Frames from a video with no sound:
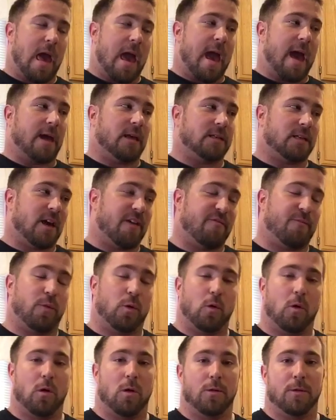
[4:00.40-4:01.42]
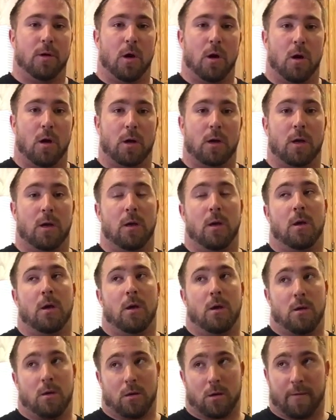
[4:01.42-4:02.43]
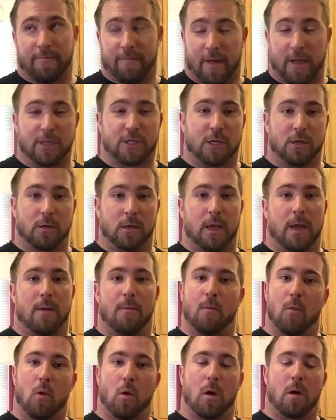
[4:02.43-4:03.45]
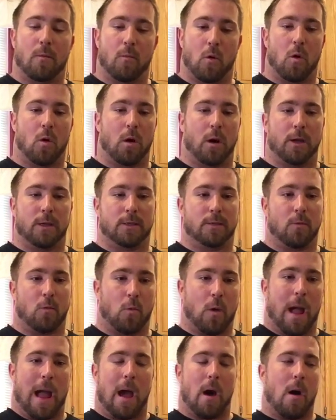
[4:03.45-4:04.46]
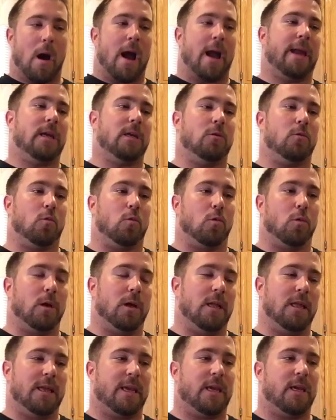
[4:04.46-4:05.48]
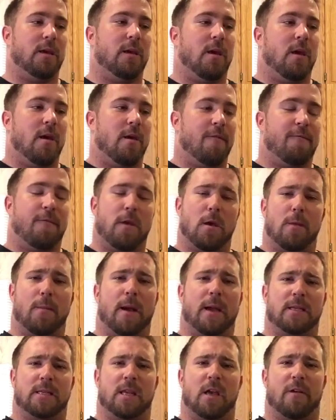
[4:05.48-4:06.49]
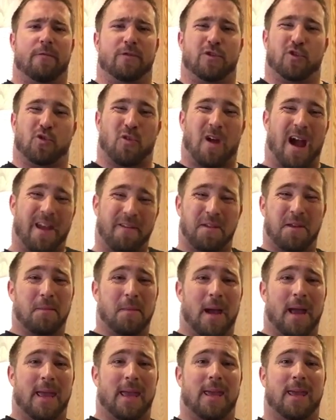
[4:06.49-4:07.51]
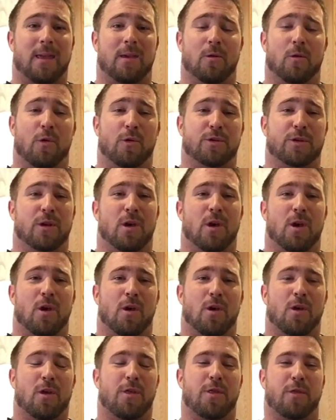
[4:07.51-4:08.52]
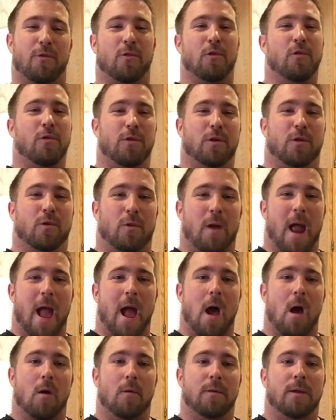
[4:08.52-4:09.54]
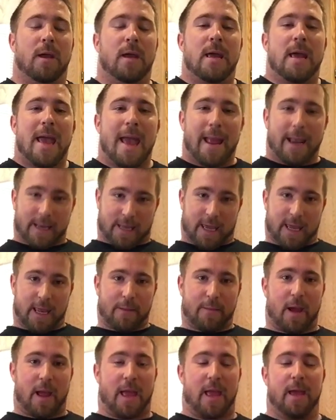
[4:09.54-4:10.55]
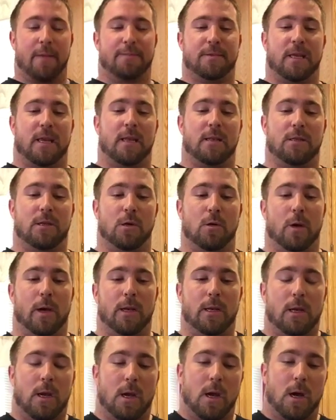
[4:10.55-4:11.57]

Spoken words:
as I've pulled hook conventionally more and more is, wow, I can really feel myself driving my heels through the ground and getting my hips into it.